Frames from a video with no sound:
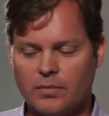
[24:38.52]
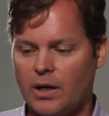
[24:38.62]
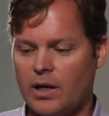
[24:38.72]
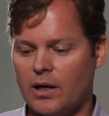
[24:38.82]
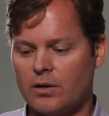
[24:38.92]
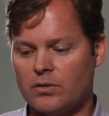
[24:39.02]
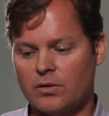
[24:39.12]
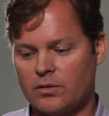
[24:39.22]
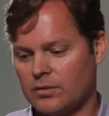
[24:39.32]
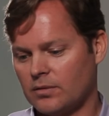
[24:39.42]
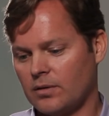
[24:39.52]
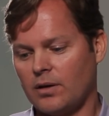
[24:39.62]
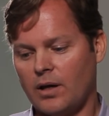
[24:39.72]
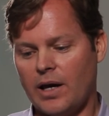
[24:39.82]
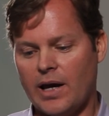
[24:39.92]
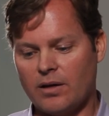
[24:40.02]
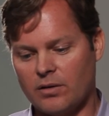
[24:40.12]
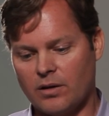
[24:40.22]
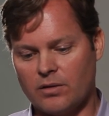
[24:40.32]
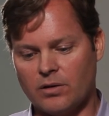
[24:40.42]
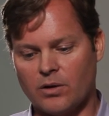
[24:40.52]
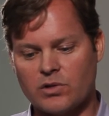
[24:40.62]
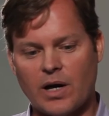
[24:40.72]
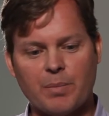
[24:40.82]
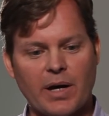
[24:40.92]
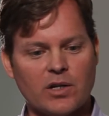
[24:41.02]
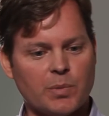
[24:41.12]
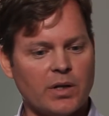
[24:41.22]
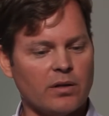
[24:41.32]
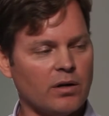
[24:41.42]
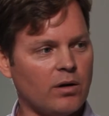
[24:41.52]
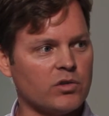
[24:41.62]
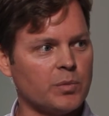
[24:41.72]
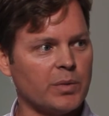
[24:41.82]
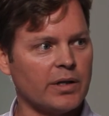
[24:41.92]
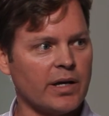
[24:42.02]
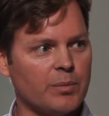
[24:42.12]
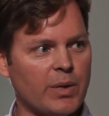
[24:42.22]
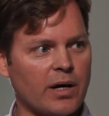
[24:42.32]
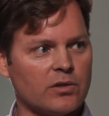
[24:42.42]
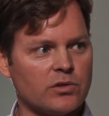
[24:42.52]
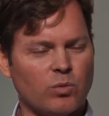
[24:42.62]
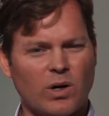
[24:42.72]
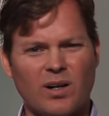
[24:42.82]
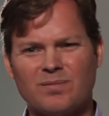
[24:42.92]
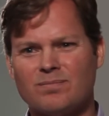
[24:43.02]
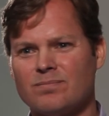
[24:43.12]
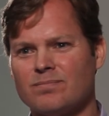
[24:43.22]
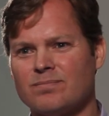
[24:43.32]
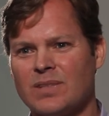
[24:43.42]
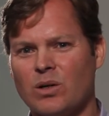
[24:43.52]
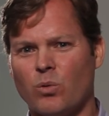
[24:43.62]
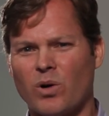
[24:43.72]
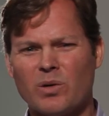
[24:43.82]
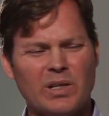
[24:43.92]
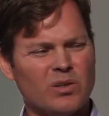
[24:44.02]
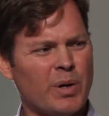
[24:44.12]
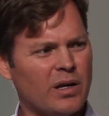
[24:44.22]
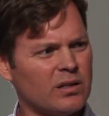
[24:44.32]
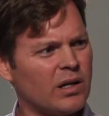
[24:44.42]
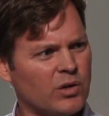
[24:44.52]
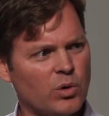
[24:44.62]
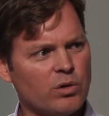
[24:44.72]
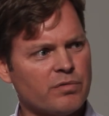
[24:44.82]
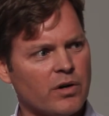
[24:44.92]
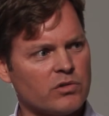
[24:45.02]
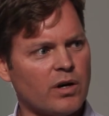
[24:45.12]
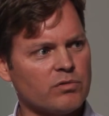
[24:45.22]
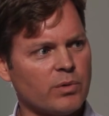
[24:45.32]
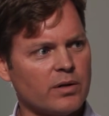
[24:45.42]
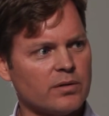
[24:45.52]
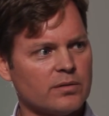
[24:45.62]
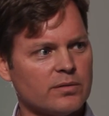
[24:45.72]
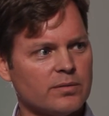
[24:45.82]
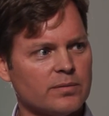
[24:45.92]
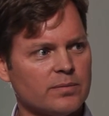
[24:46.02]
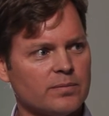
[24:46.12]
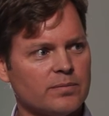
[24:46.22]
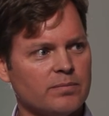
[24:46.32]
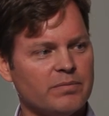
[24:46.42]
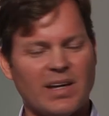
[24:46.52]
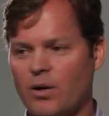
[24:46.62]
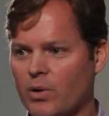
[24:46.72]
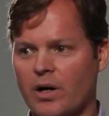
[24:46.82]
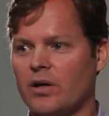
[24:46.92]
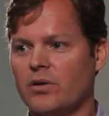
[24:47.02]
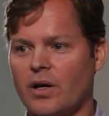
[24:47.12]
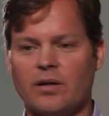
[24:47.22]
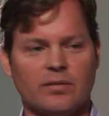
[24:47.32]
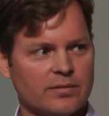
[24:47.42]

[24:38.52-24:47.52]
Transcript: and eh, you know, top management ultimately came back and said, "Well, we're going to be dependent on Google for our software." nah, we're not going to do that.